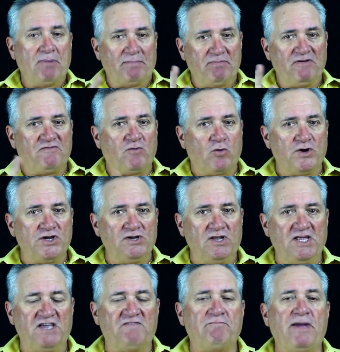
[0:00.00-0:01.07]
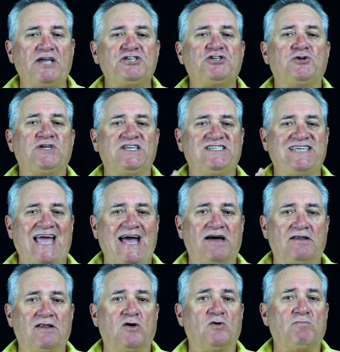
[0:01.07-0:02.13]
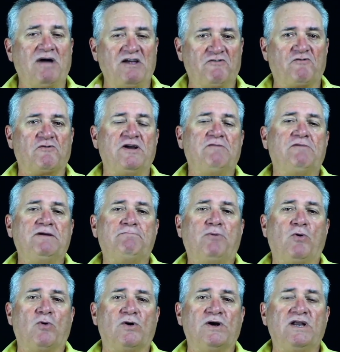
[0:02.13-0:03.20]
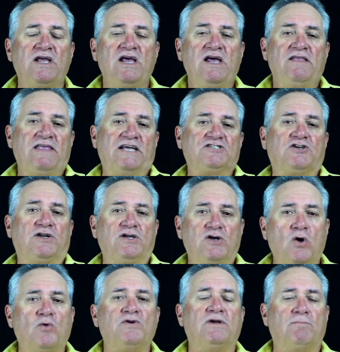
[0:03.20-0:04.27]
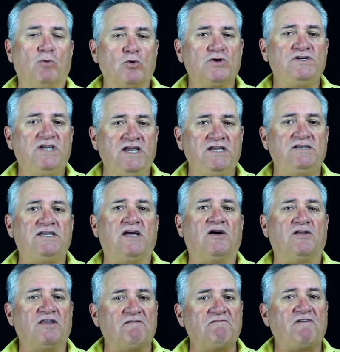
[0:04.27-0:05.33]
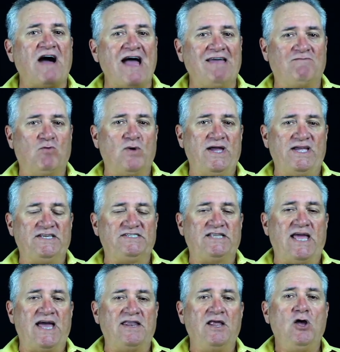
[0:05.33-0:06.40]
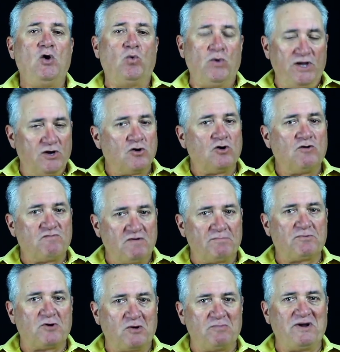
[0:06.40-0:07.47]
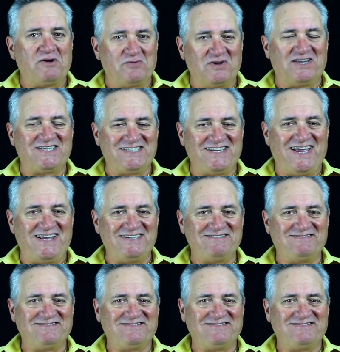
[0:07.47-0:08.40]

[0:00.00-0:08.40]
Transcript: But before you leave, make sure to download my free report that's going to go into more detail in the five ways that we earn from probate real estate.